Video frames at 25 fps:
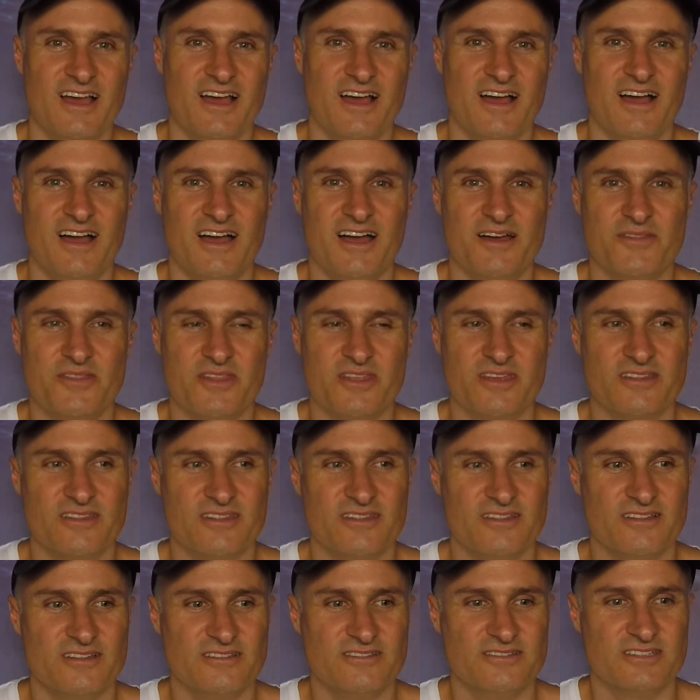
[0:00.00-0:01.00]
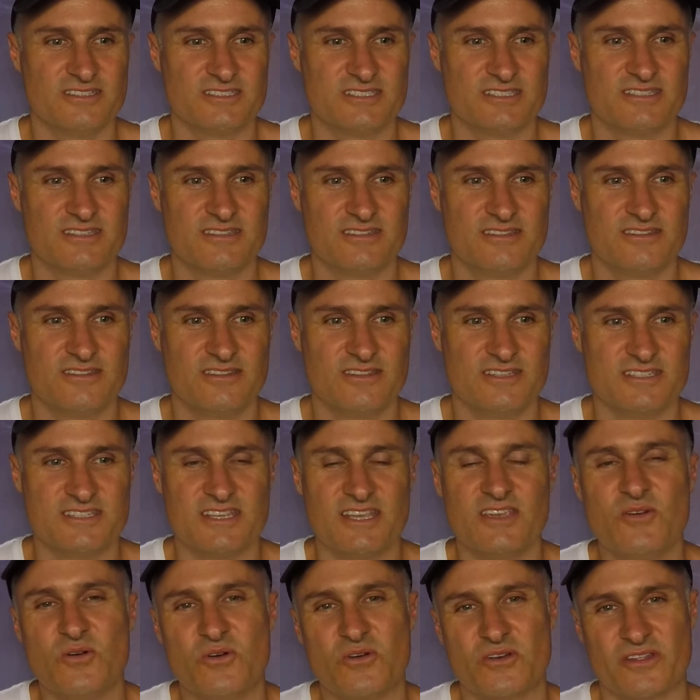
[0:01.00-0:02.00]
The
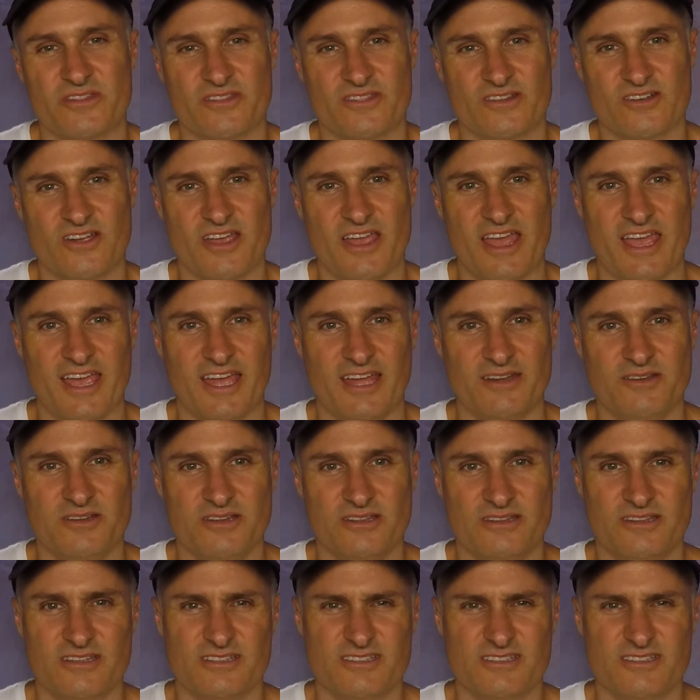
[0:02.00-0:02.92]
Sea Hornet that I had,